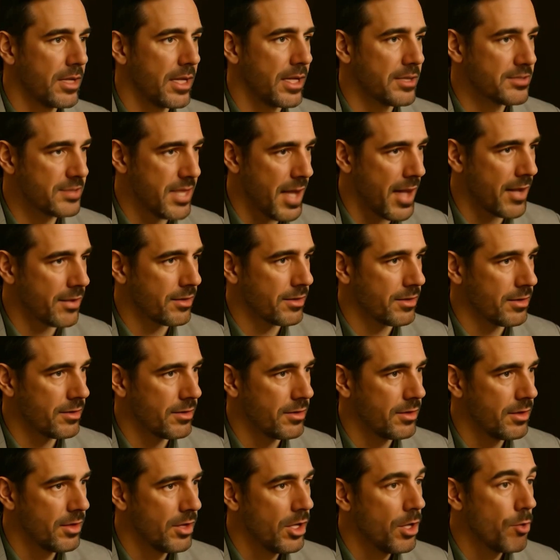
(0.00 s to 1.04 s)
Exactly.
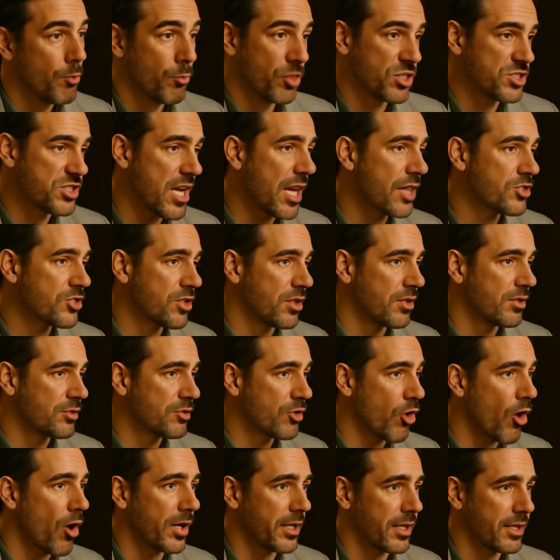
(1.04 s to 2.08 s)
Protection,
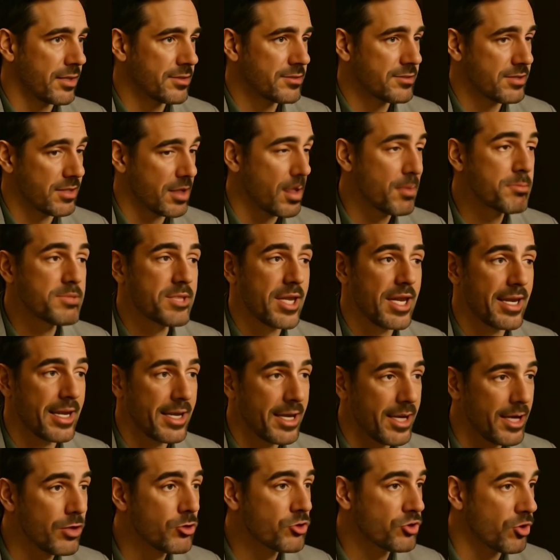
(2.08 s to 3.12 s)
targeting, cell uptake,
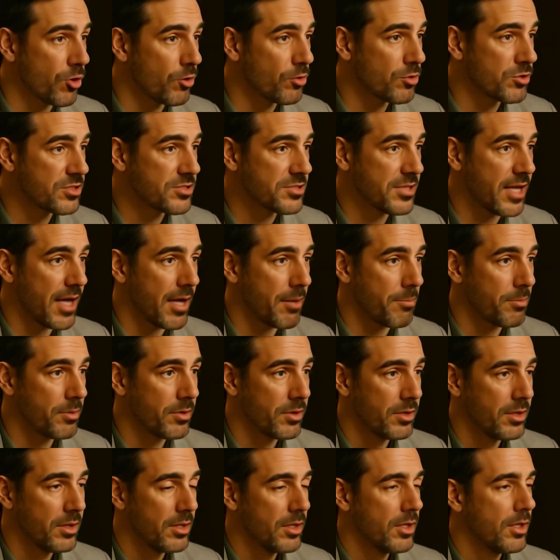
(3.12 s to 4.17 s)
endosomal escape.
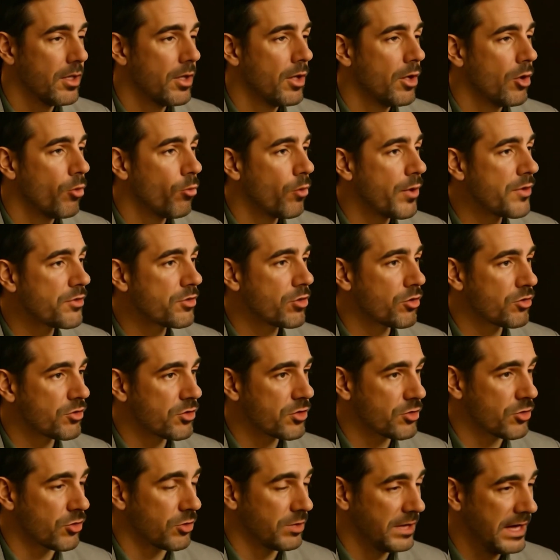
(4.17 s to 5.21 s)

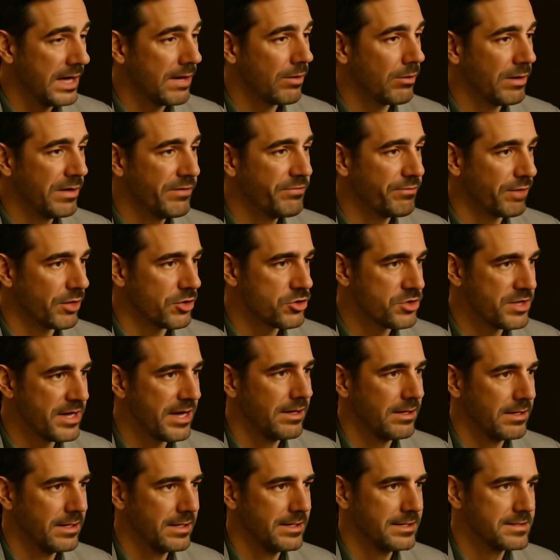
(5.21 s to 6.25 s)
Researchers are layering
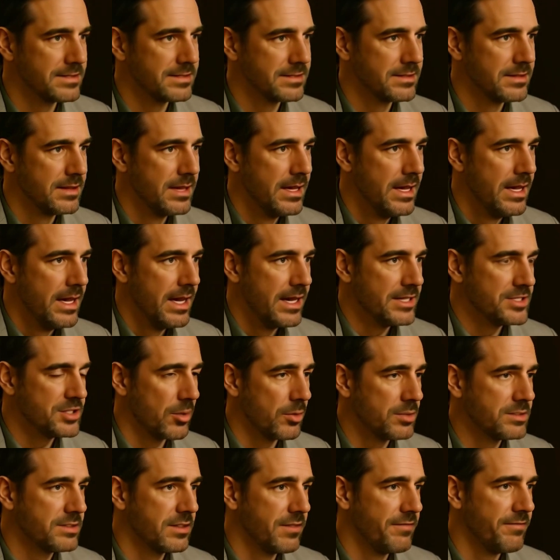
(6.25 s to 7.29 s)
functionalities. It
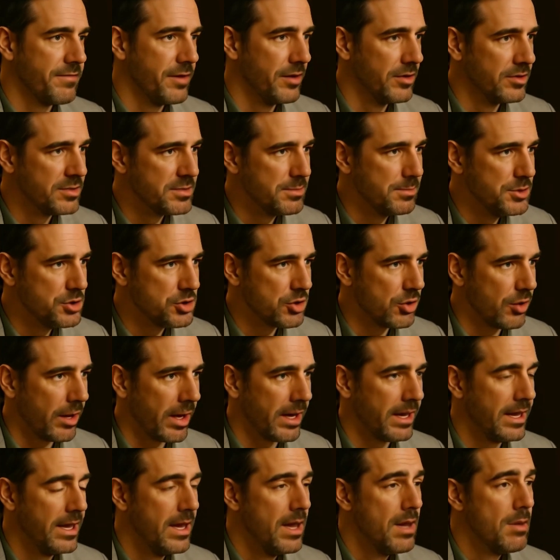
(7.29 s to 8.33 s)
shows the field is
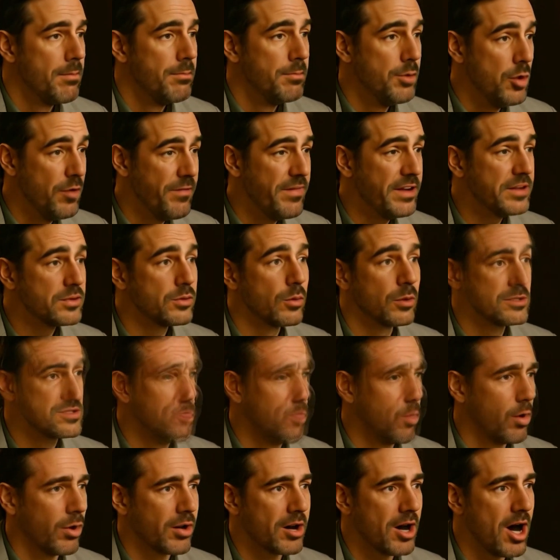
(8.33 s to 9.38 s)
maturing, moving towards
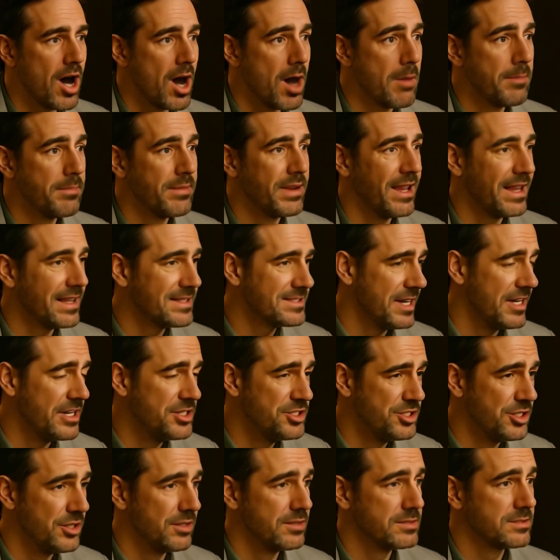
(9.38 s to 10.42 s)
more complex
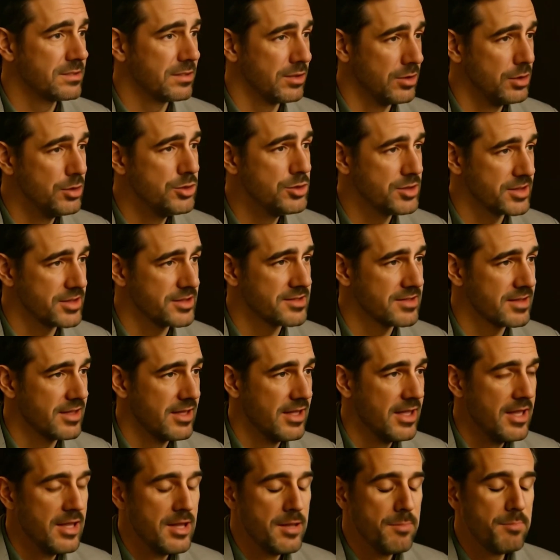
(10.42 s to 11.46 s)
engineered solutions
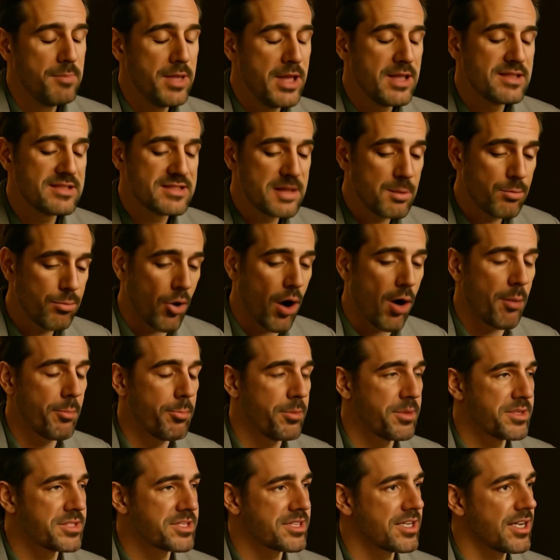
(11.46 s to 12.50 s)
because the
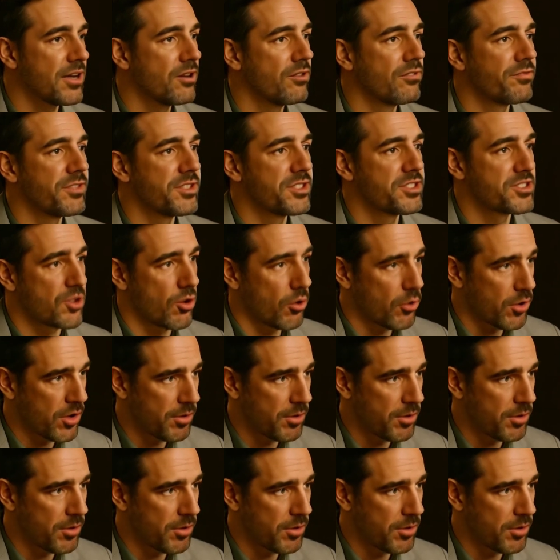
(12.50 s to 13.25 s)
problem itself is so